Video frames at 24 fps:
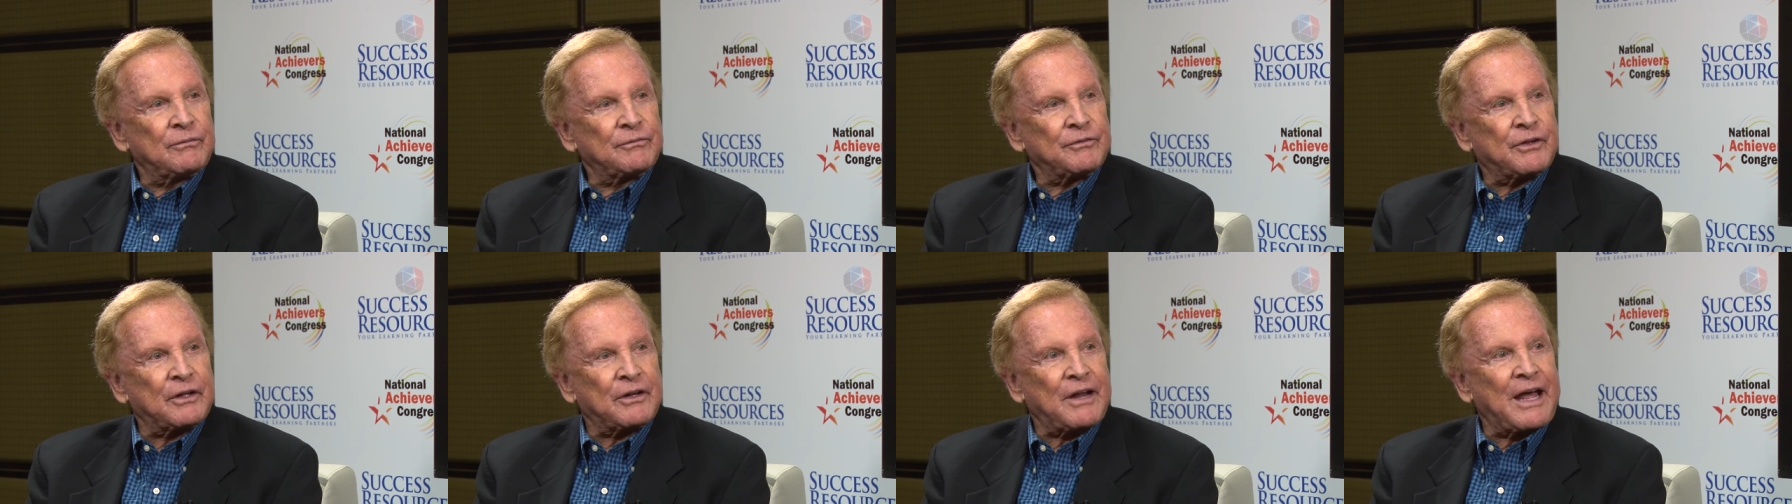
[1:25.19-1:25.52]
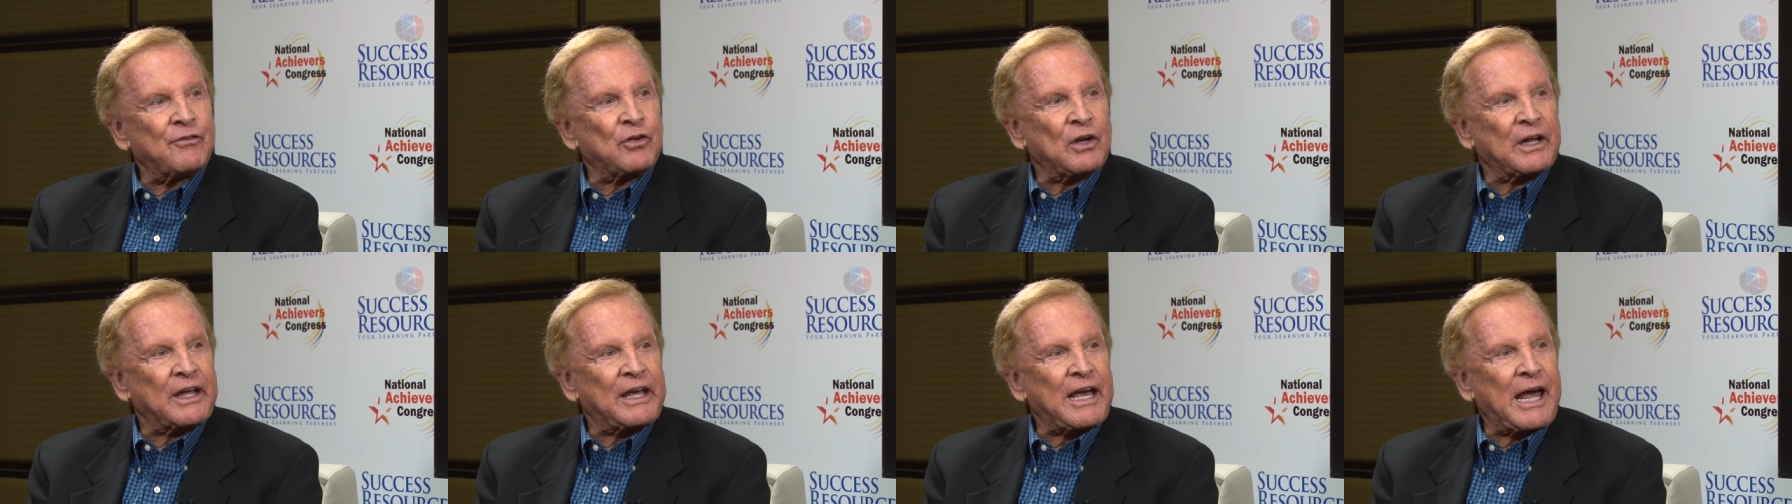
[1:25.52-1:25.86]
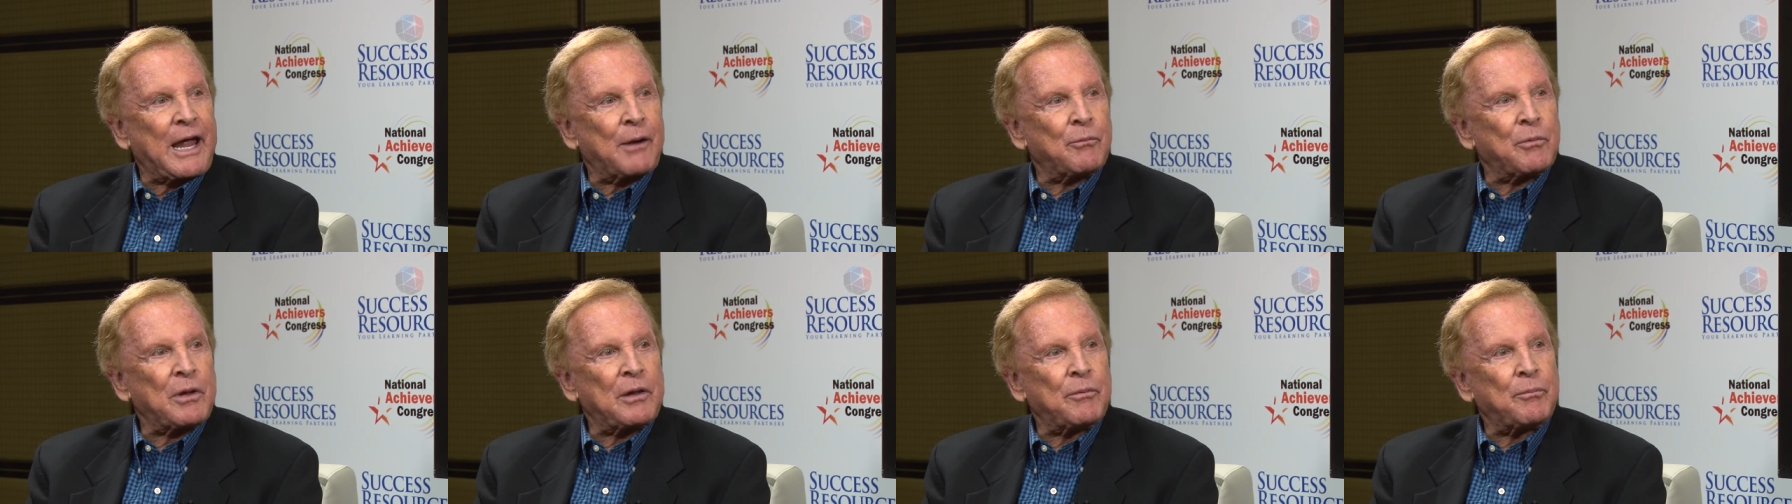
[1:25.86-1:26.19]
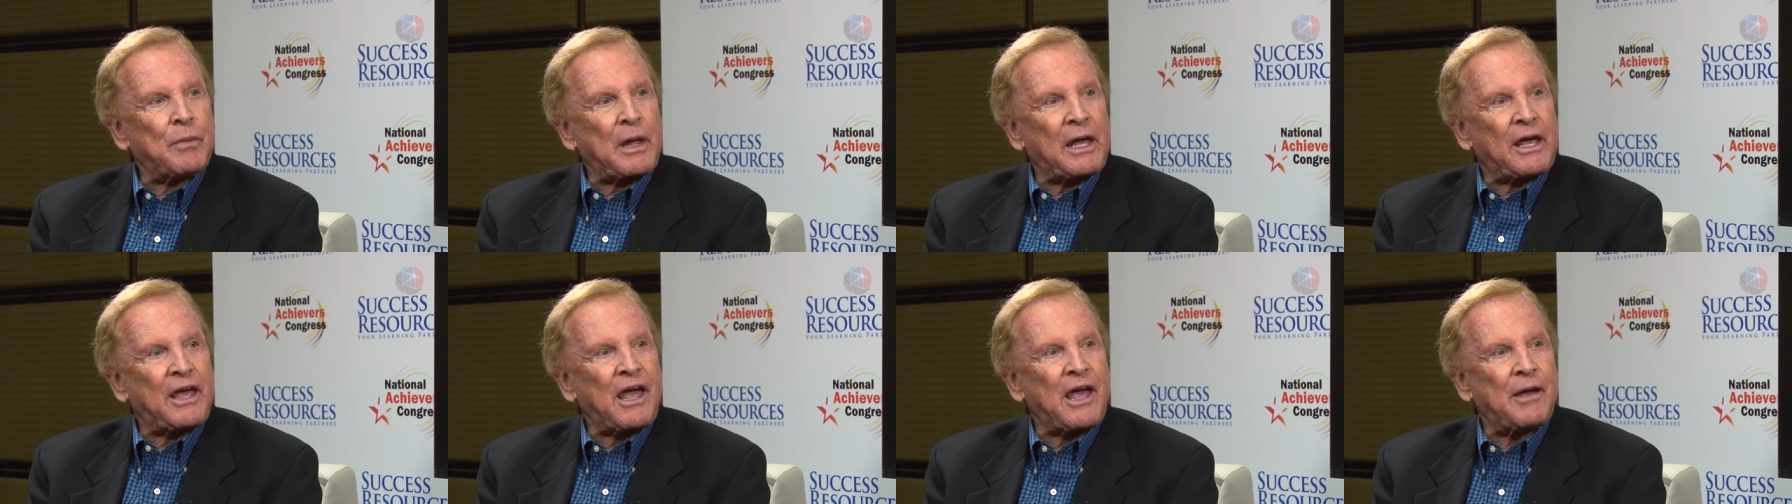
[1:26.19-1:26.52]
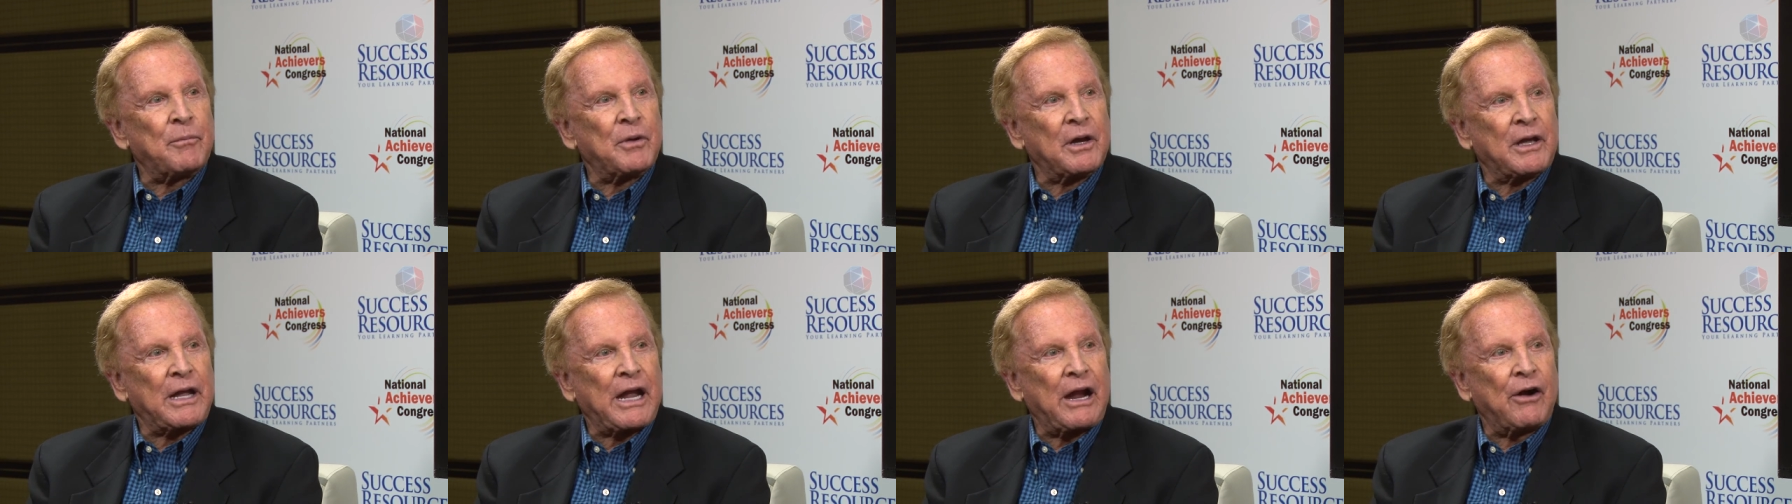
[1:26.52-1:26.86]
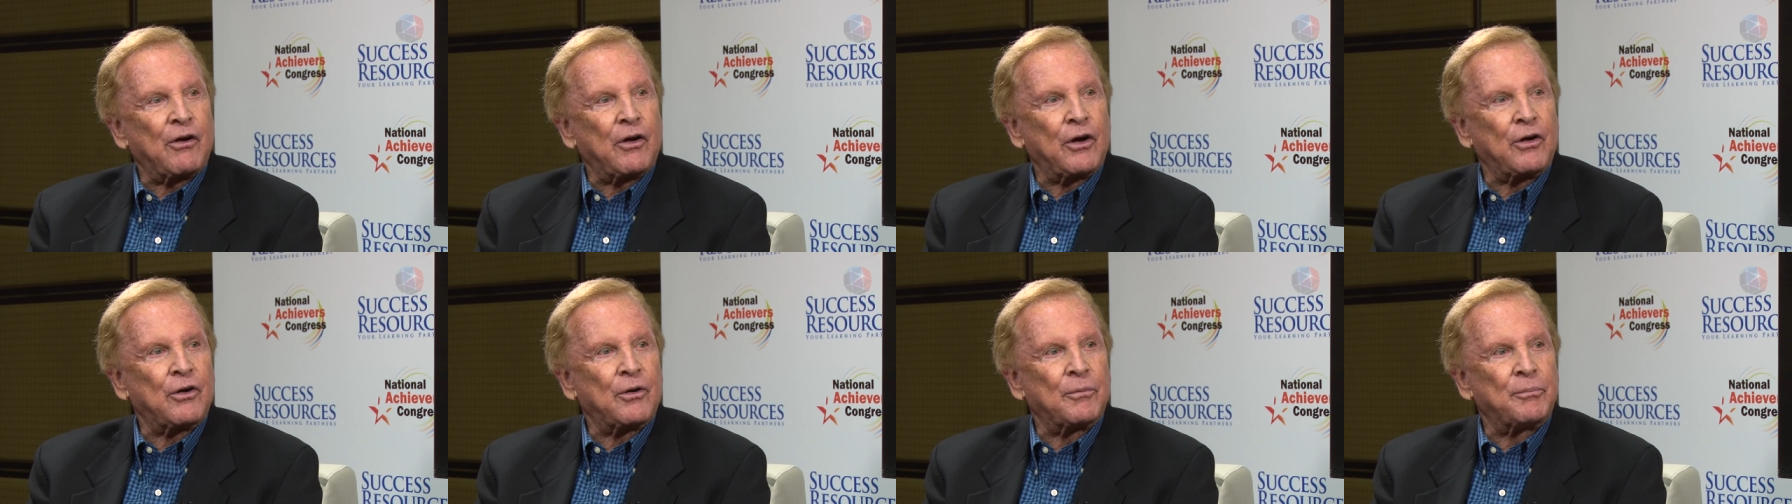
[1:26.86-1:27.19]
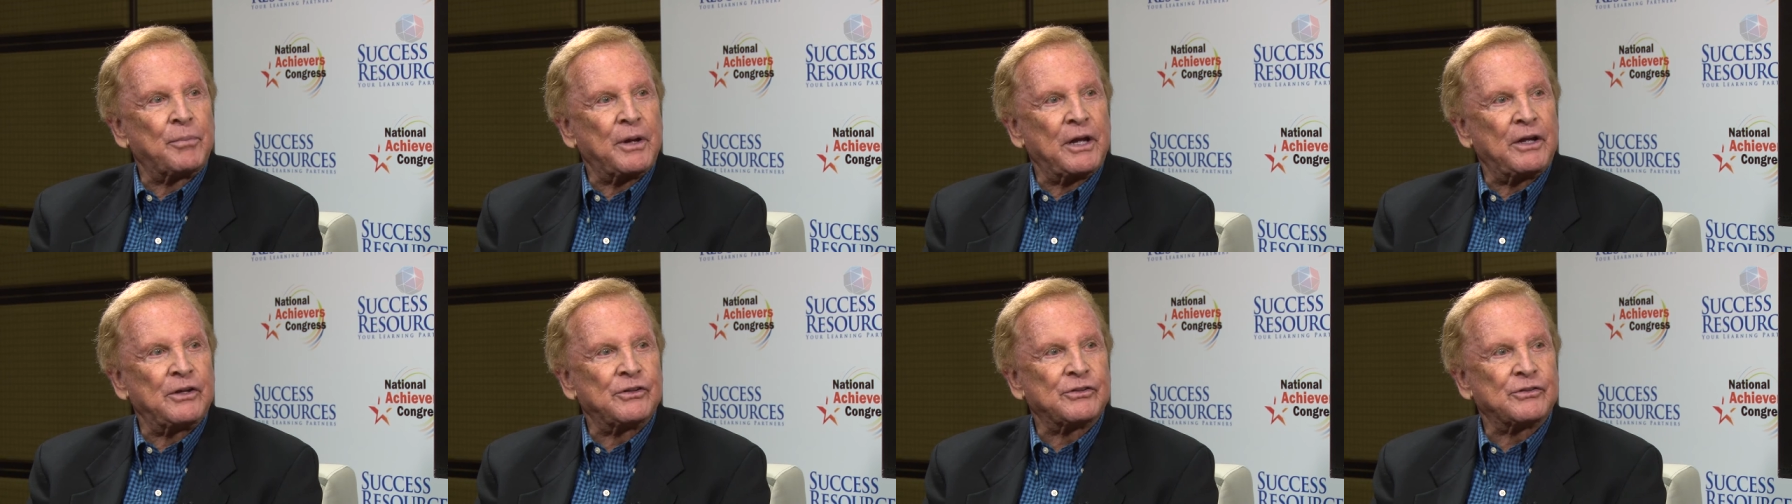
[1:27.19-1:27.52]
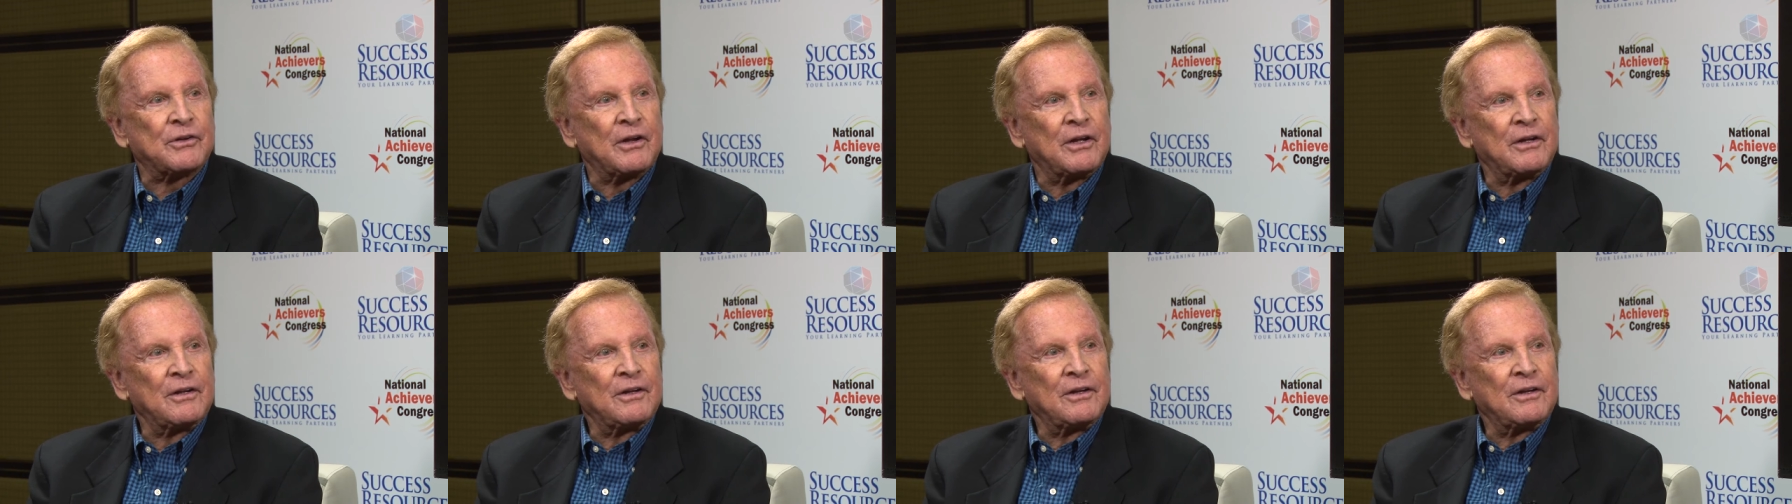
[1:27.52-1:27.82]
the Naval Academy, became a carrier-based